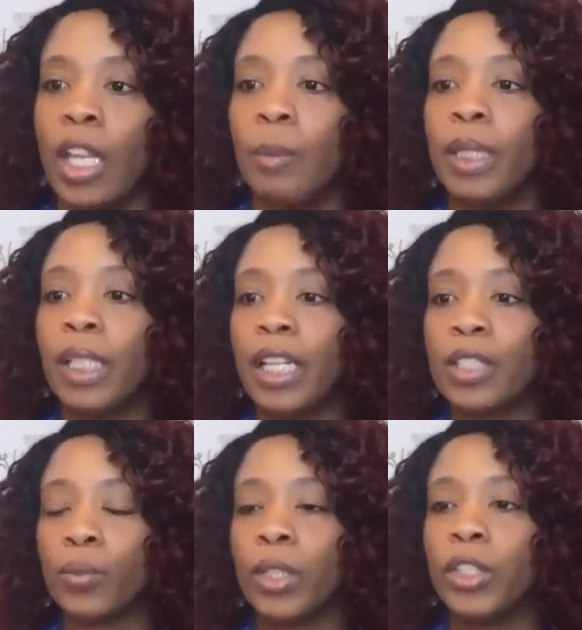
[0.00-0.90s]

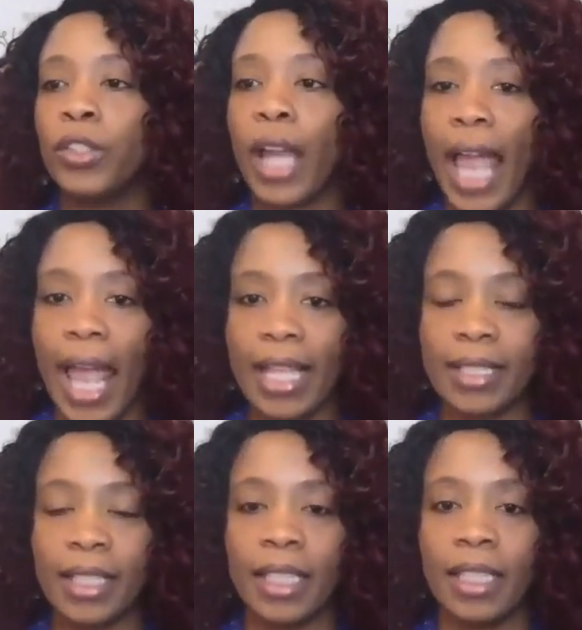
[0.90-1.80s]
Because when you're
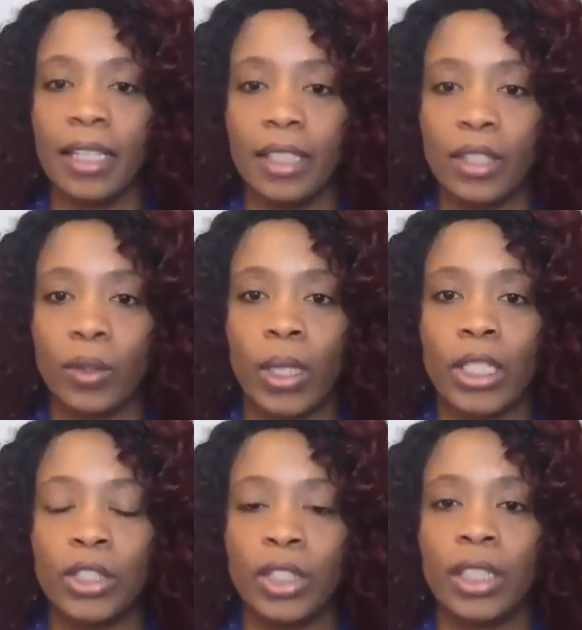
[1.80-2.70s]
asking this
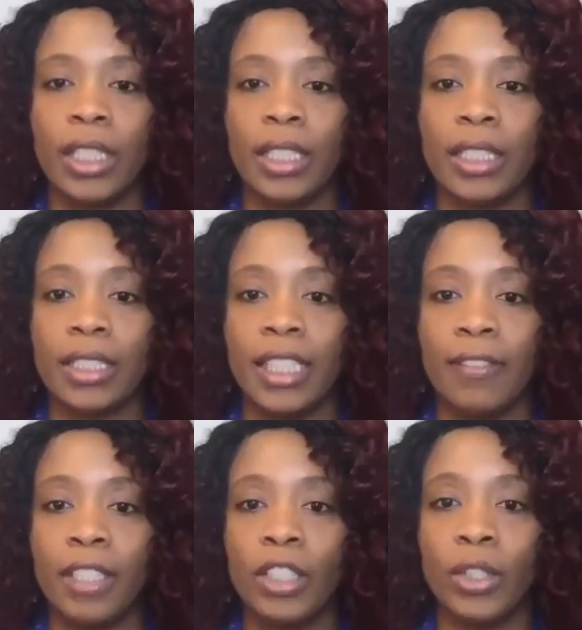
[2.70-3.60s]
question, it is
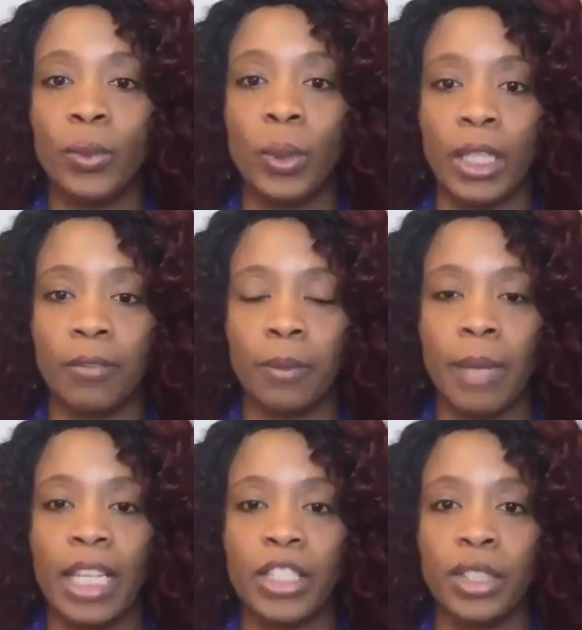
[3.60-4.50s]
giving you
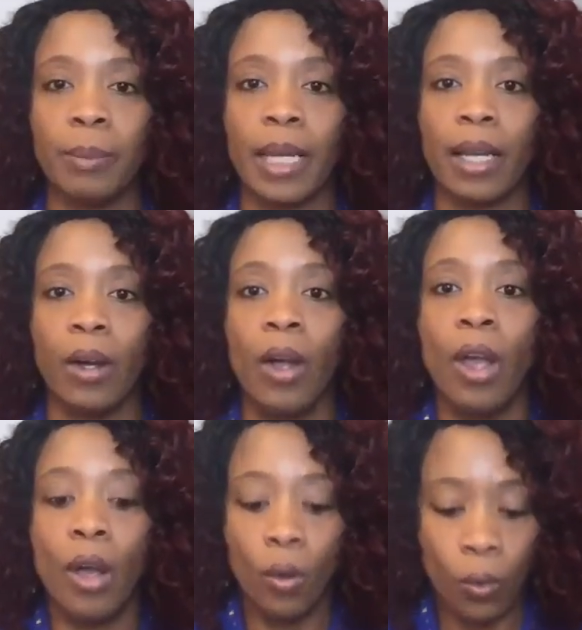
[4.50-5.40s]
information about
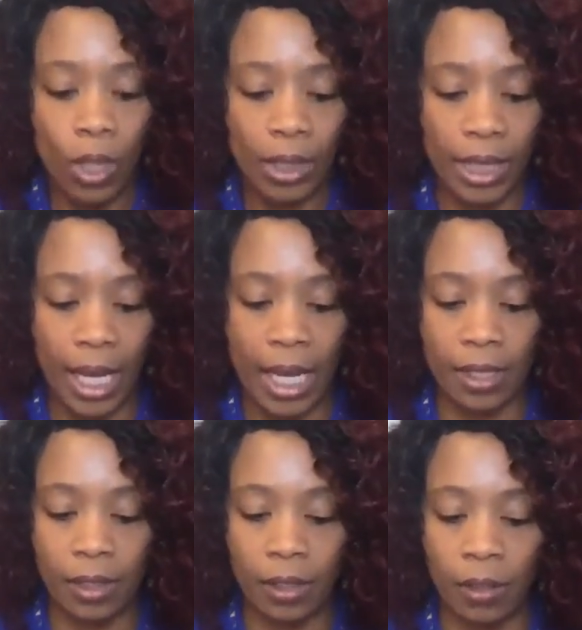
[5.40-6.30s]
what
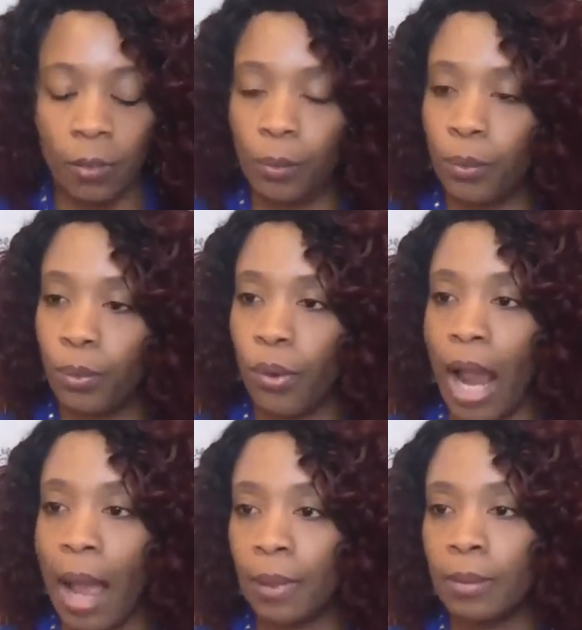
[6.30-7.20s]
kind of
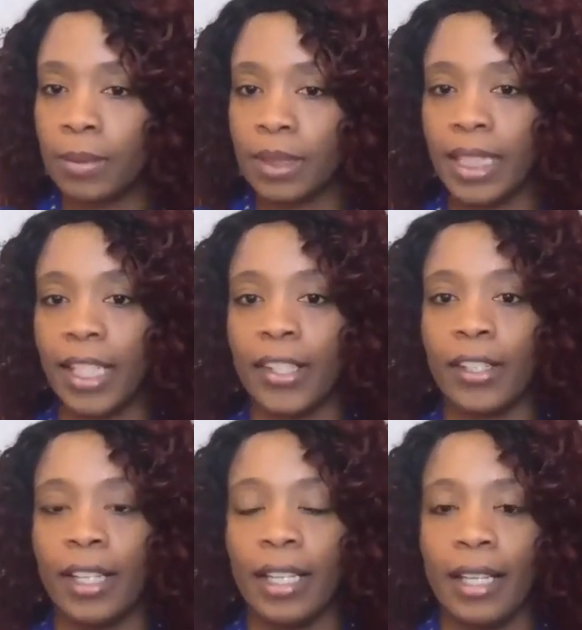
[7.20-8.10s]
problems
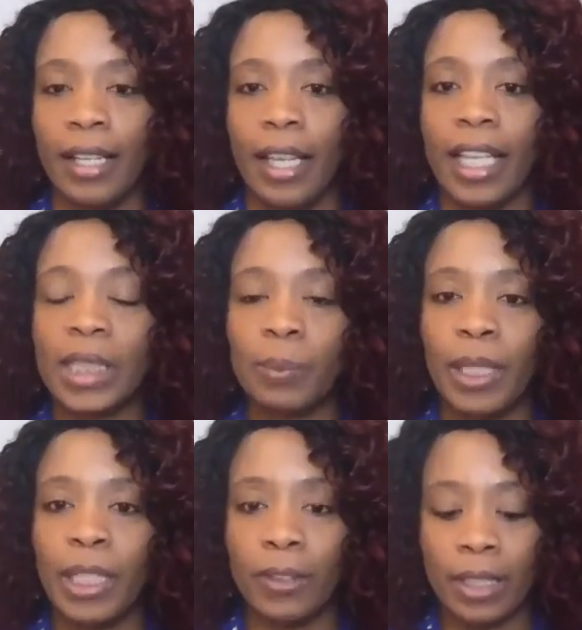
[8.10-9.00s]
they're
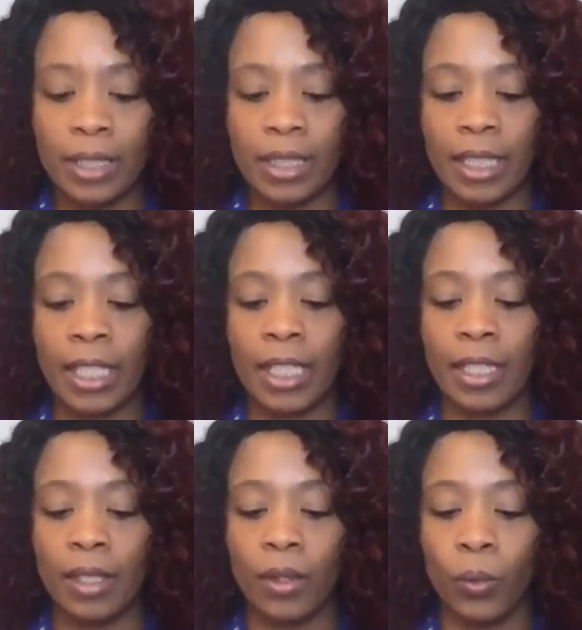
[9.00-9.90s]

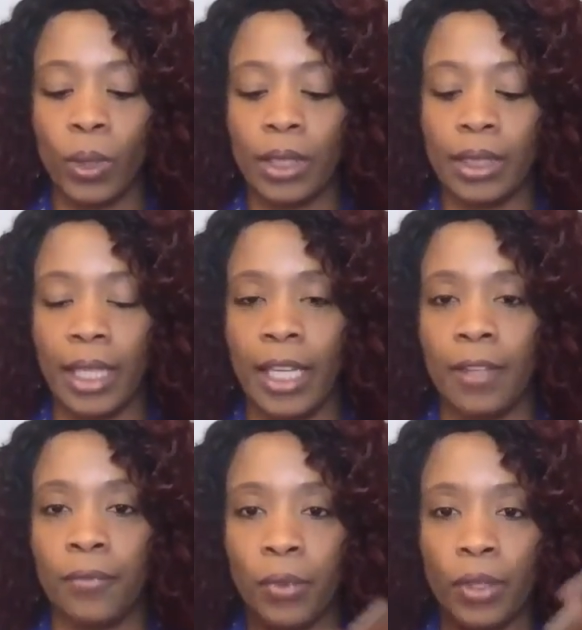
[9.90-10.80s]
experiencing, what
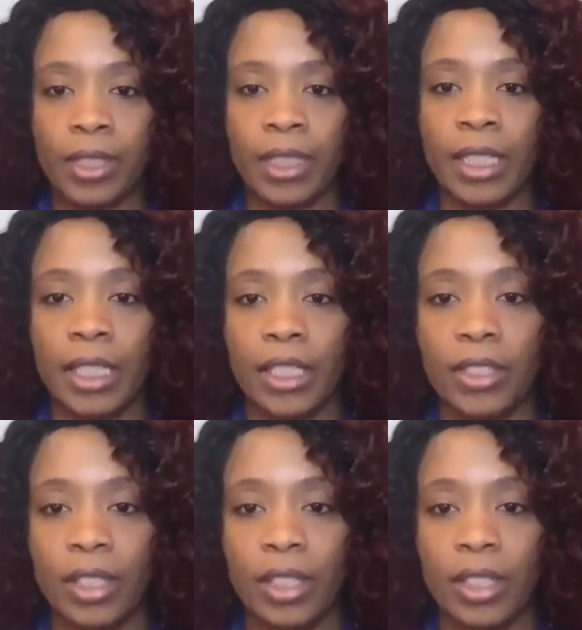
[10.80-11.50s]
they foresee is